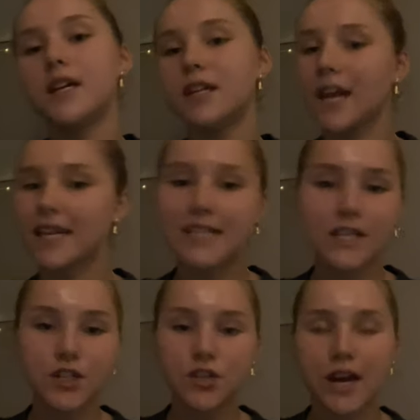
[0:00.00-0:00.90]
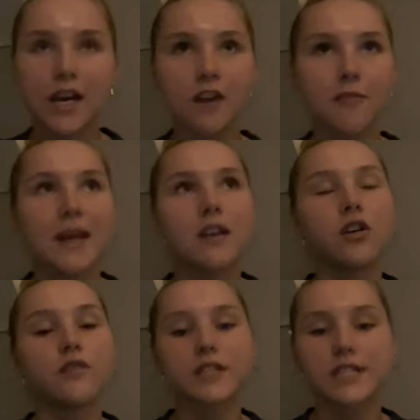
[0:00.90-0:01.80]
like since Australia. I've made a lot
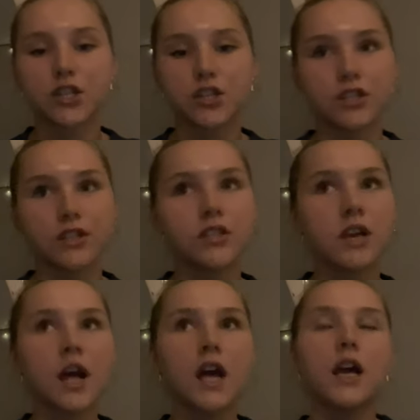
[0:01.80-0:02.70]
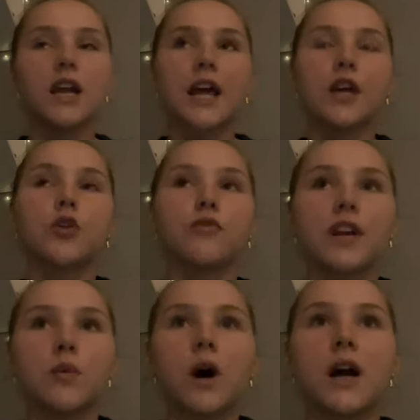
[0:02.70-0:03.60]
of decisions, like
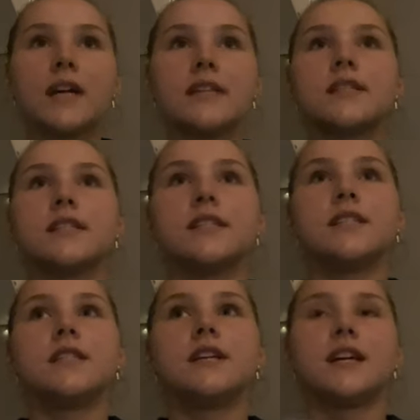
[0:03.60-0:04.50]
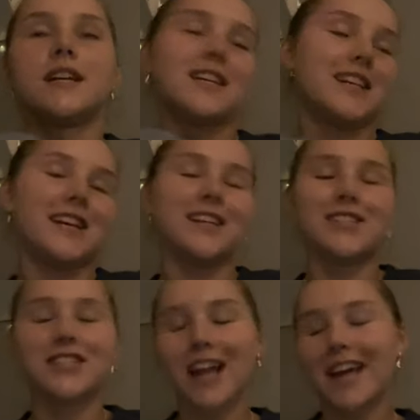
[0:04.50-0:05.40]
career wise and
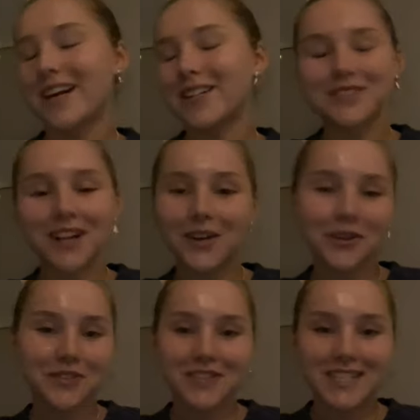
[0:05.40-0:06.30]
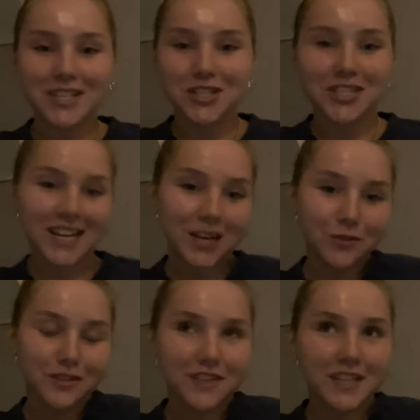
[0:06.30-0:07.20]
just like a lot of decisions, like
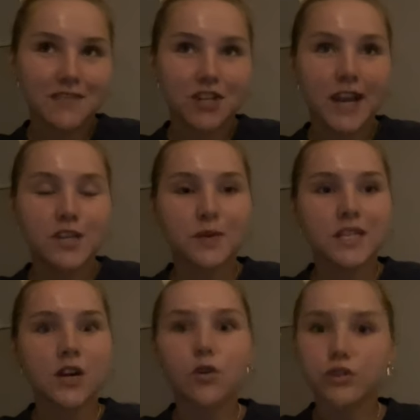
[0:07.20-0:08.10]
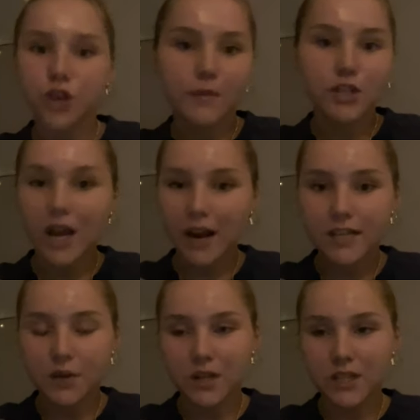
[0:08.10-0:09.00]
lots of things have changed because I got so much
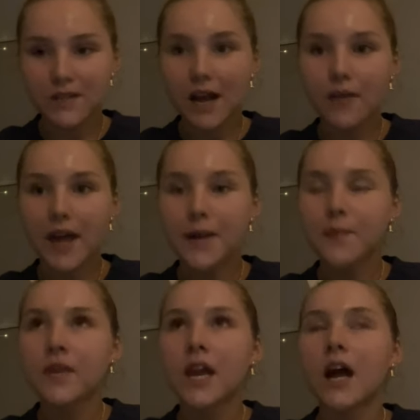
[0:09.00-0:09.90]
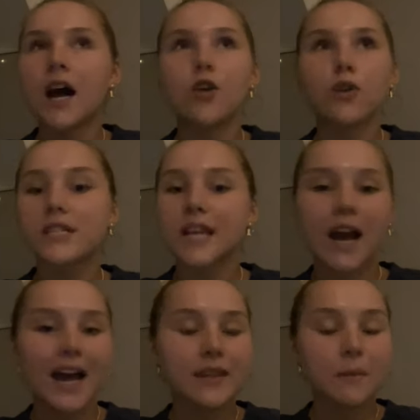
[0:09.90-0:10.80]
clarity whilst I was out there. And honestly, I
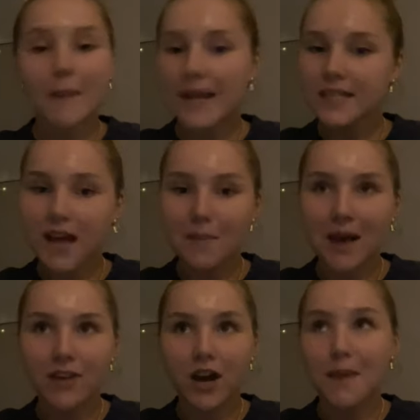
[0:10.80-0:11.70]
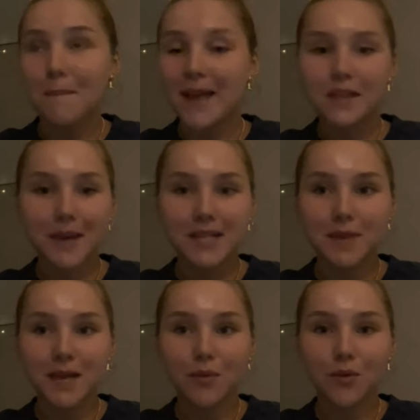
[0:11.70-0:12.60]
had the best time ever. I met the best
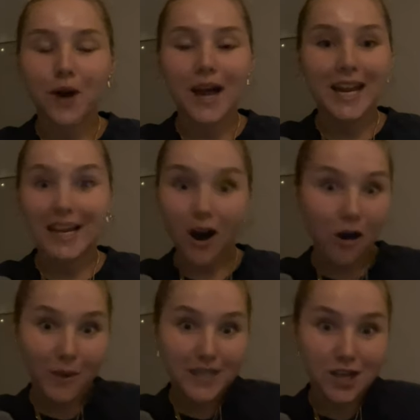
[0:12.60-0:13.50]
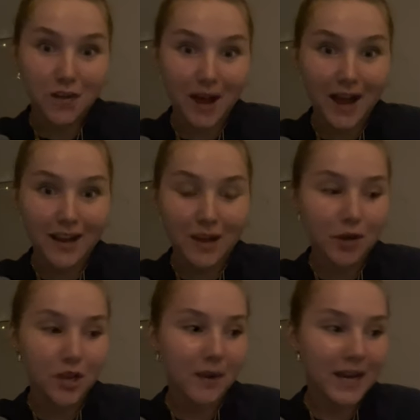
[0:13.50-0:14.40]
people and I can't wait to go back. I'm
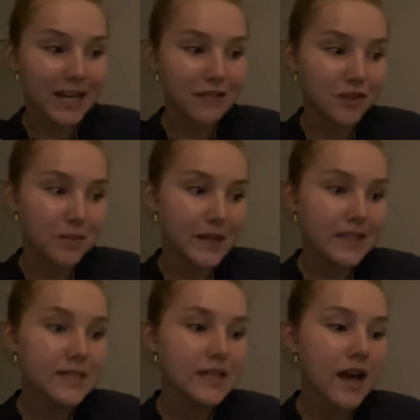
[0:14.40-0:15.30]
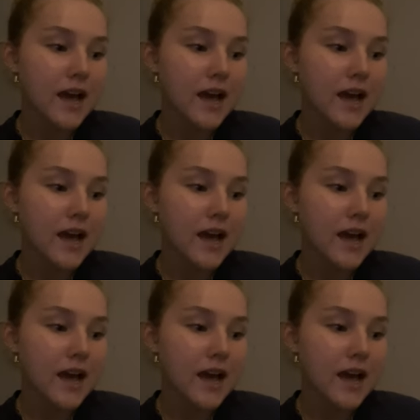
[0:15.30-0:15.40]
going back in a few months.